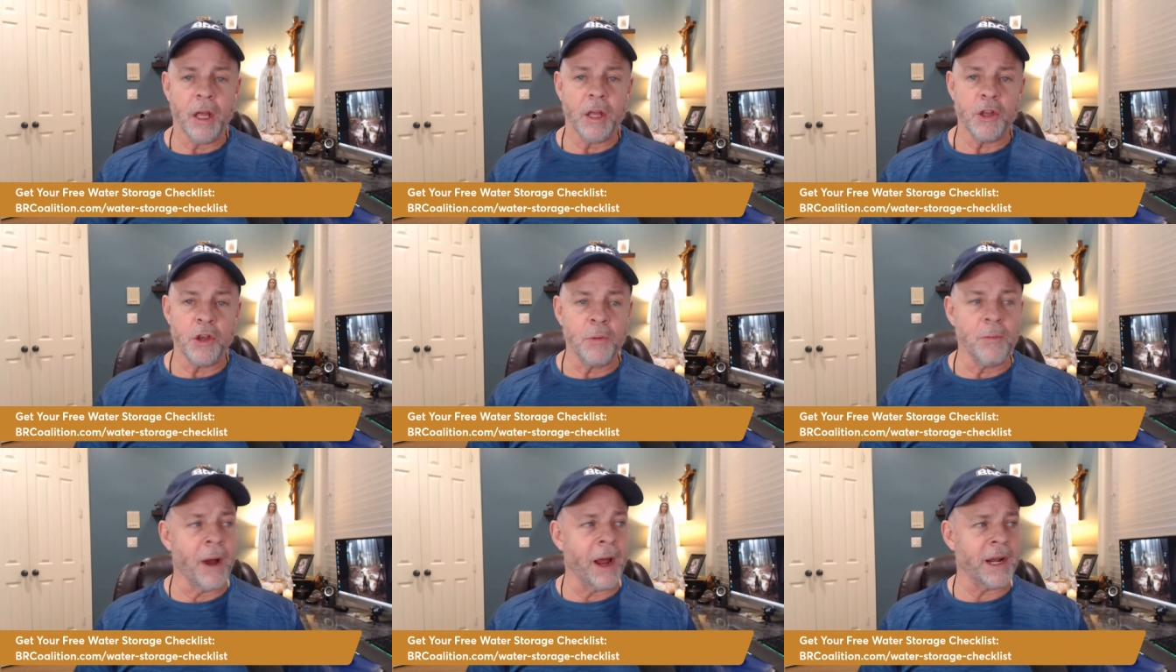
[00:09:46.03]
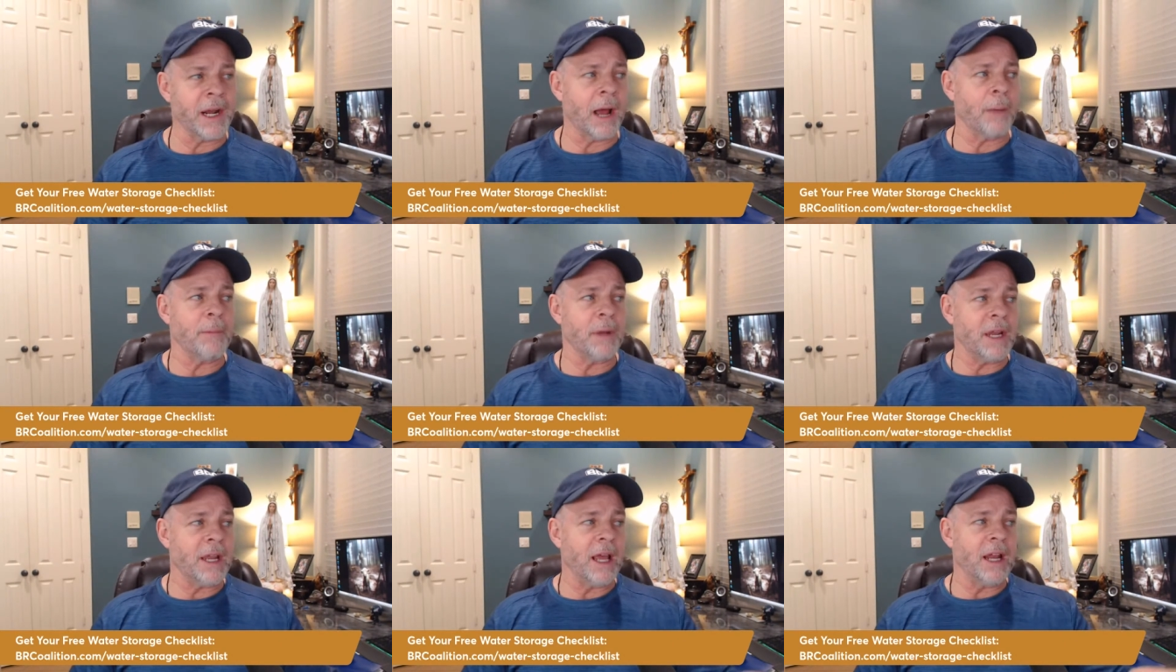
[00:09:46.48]
you might
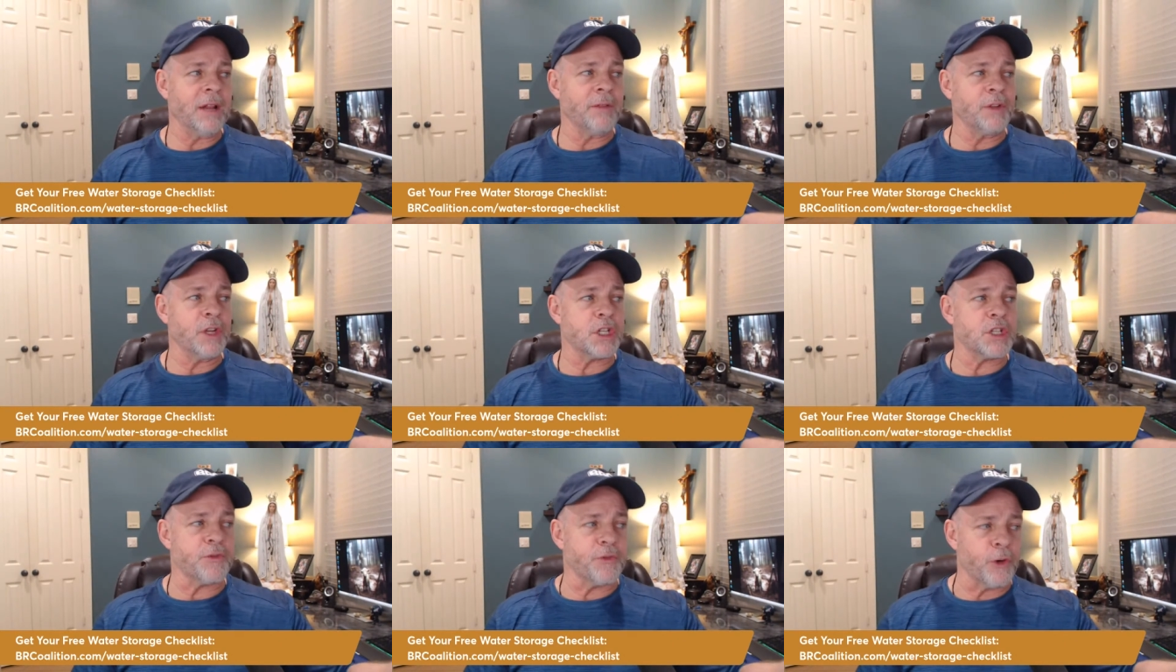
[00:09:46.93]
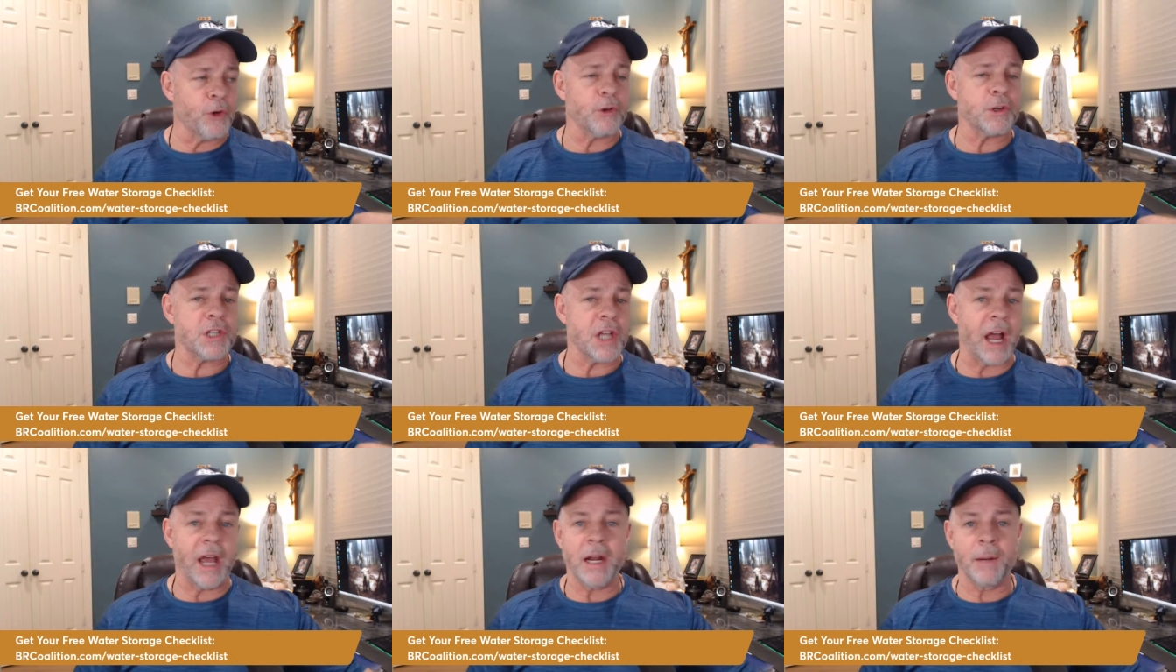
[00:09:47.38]
not be getting this
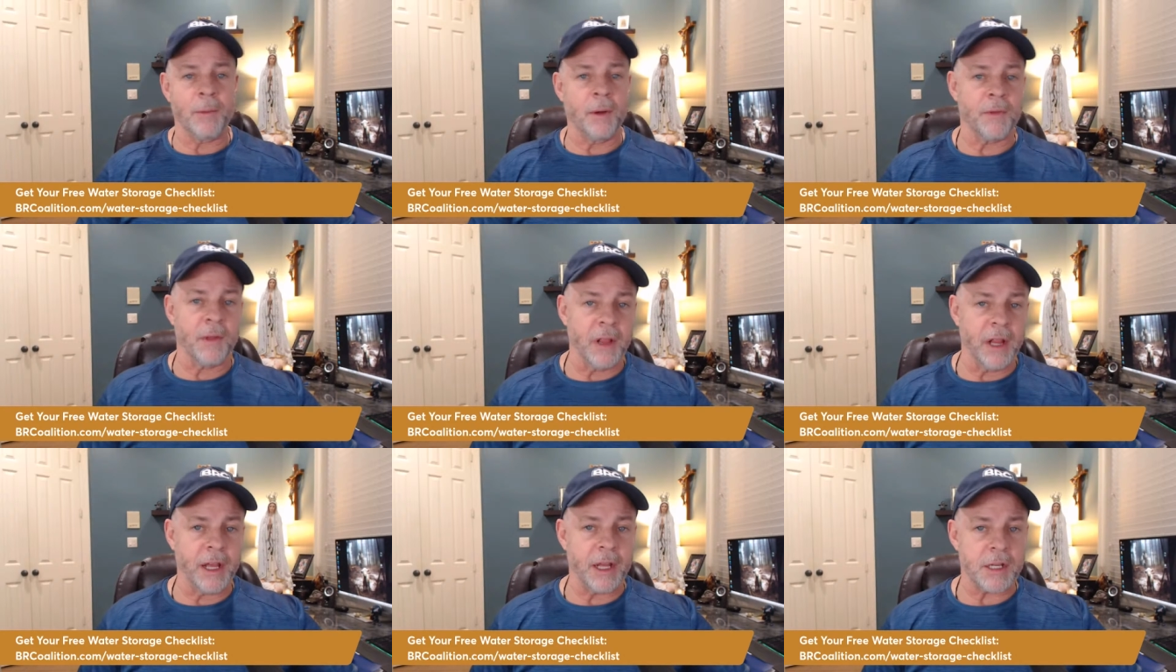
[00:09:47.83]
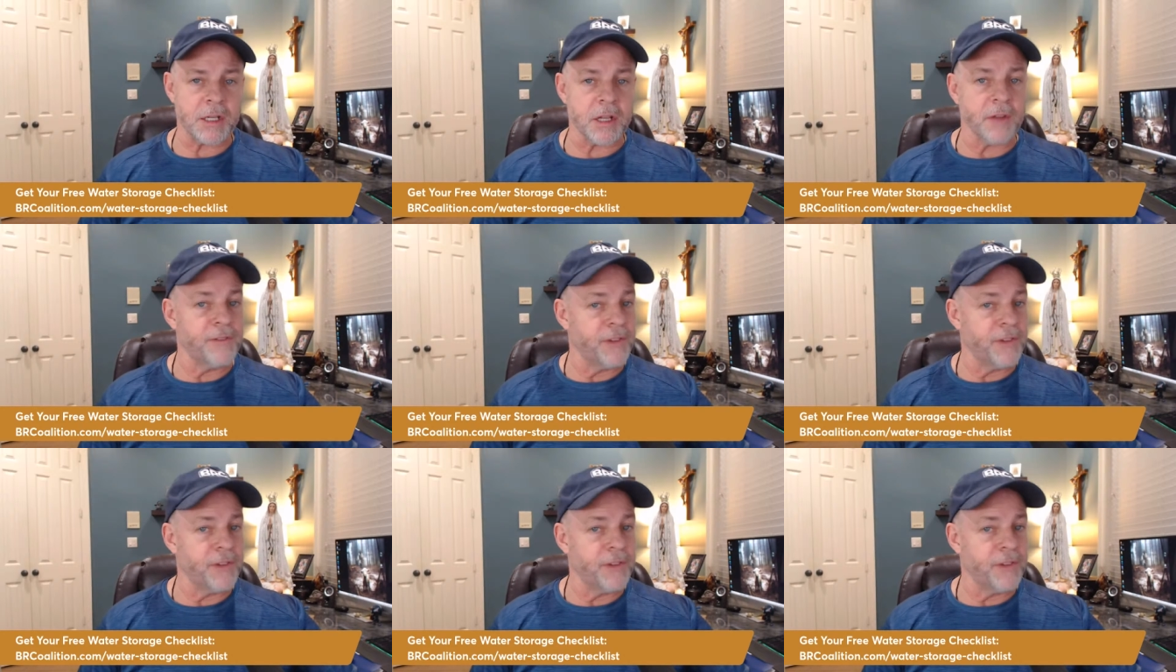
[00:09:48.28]
first item on the list,